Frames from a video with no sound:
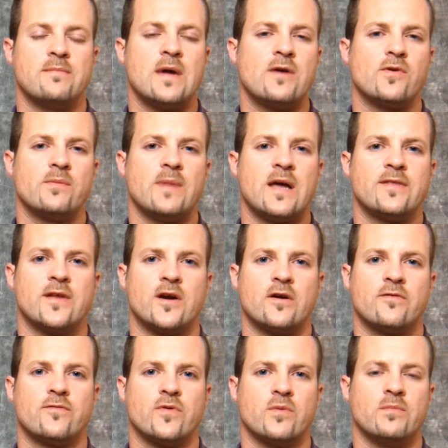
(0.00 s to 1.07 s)
They may remain
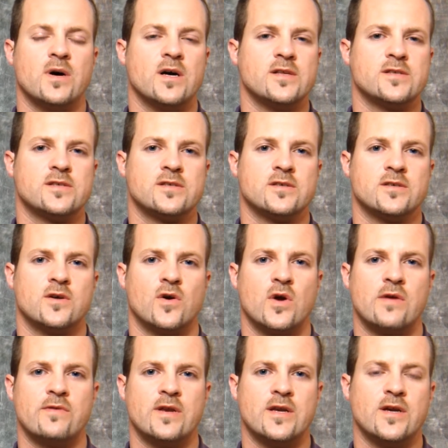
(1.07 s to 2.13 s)
there for months
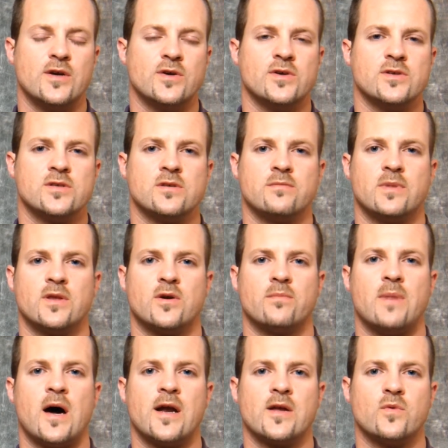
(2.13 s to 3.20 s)
or even years,
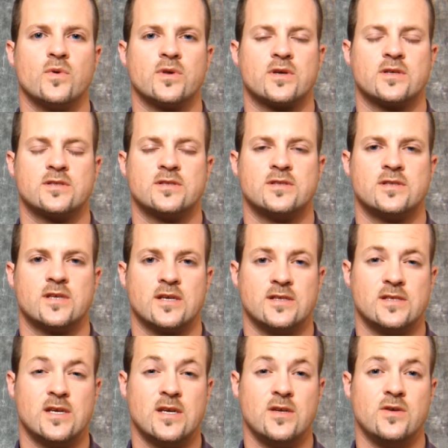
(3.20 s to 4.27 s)
but their body will
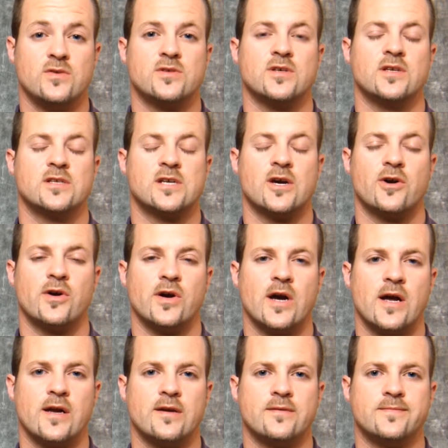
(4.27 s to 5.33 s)
continue to
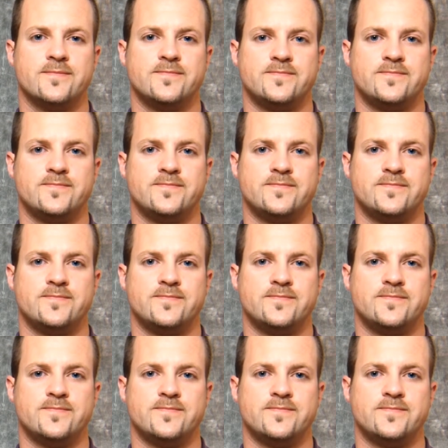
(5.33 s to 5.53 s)
deteriorate.